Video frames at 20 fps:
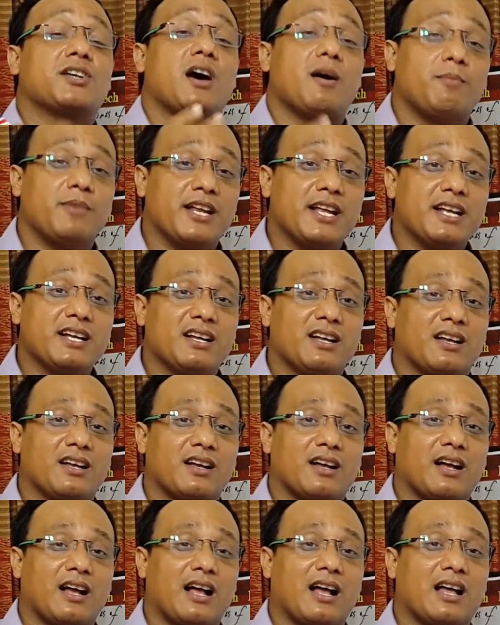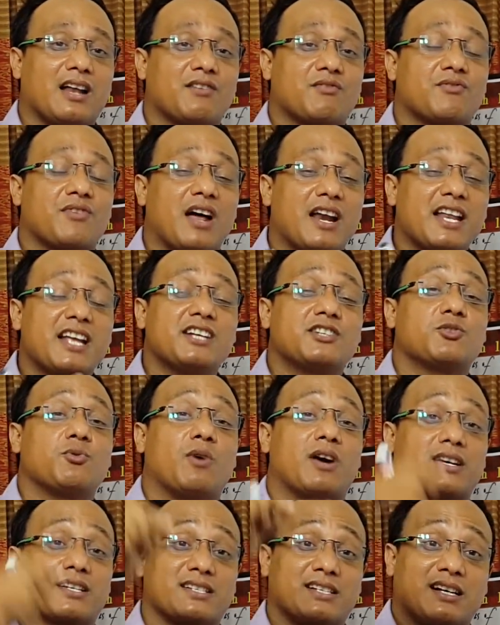traveling and running
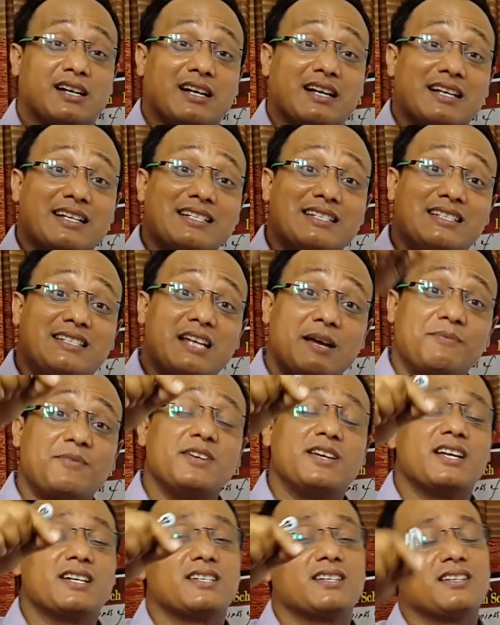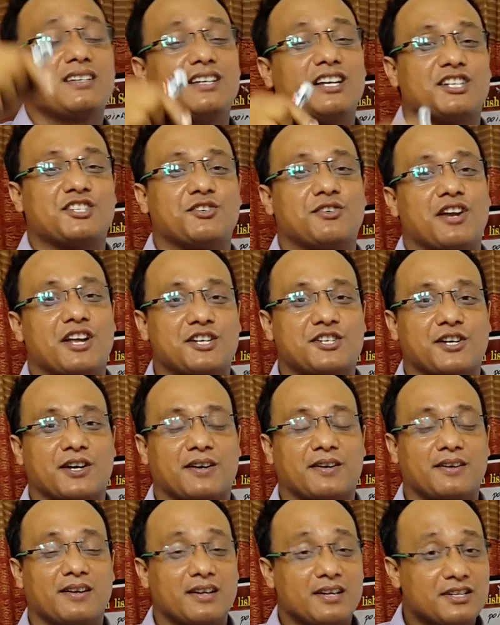towards definite
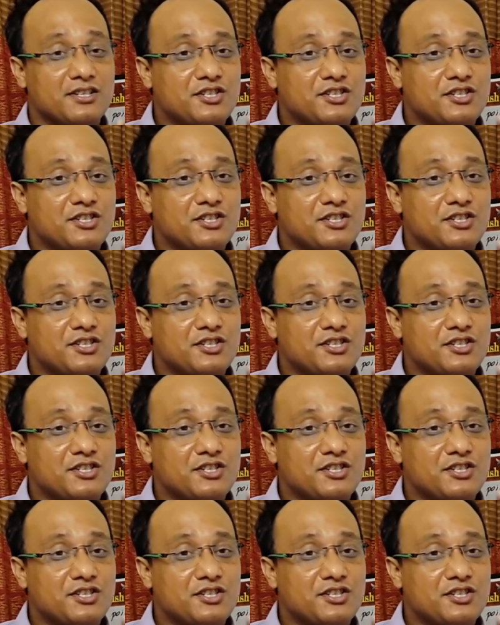destination.